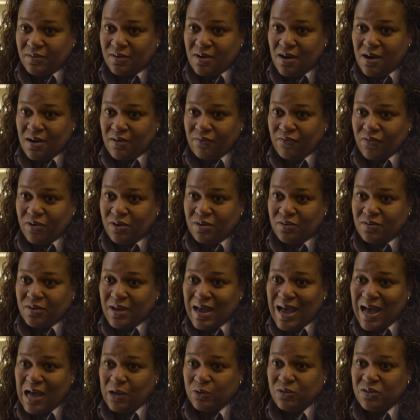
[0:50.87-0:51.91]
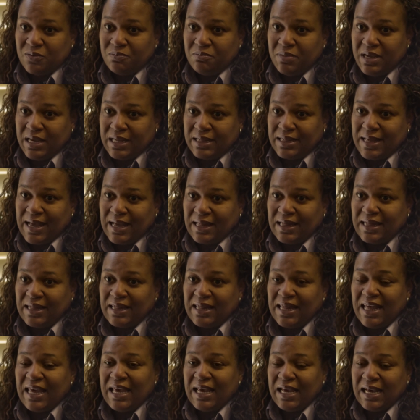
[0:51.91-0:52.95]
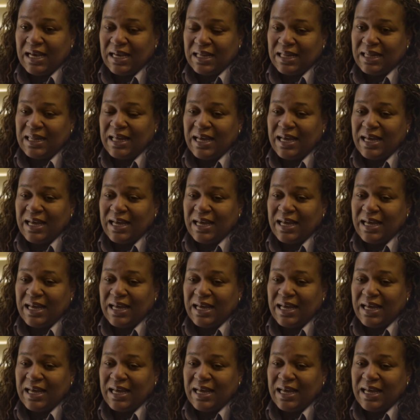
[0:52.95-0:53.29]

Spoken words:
Conference how to make that thing